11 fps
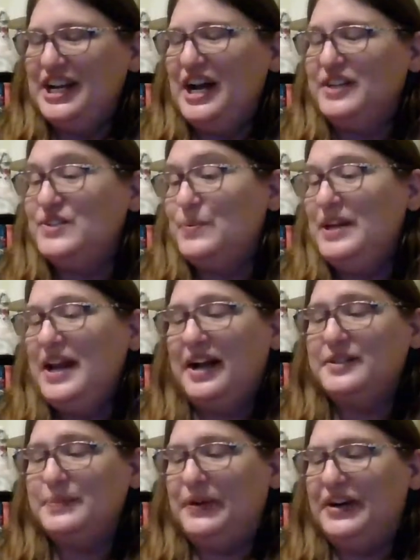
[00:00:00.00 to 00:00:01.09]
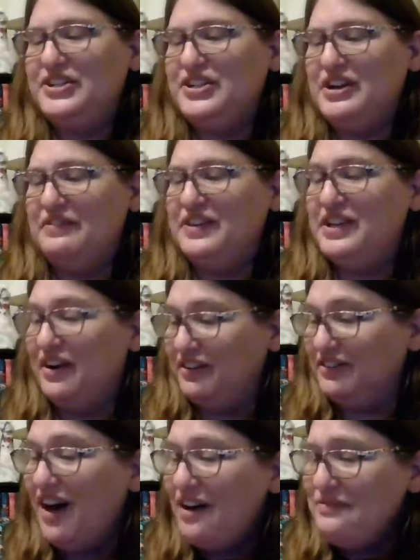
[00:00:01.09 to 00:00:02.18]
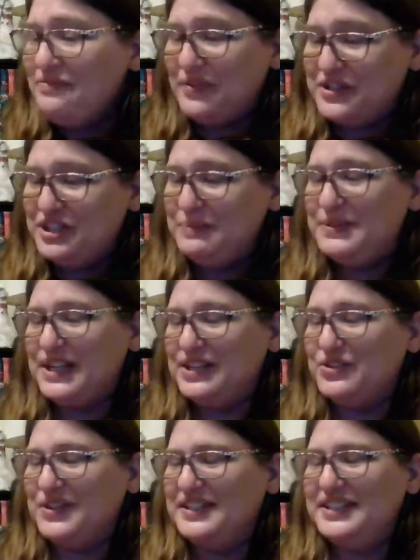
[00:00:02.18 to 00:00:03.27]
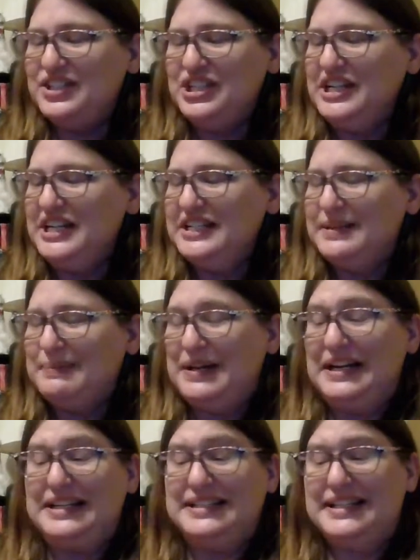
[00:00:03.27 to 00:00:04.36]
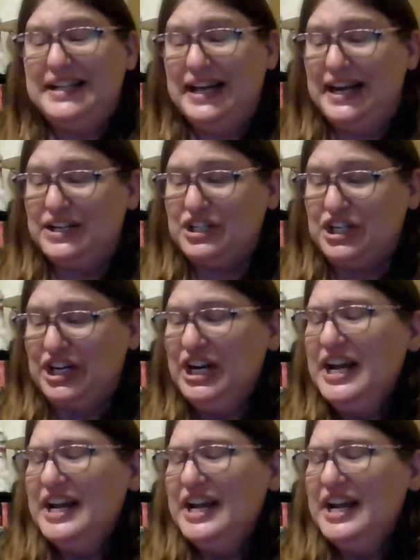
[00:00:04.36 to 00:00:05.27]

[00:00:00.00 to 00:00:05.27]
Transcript: a sweet exploration of young love, friendships, and transitioning into being a teenager,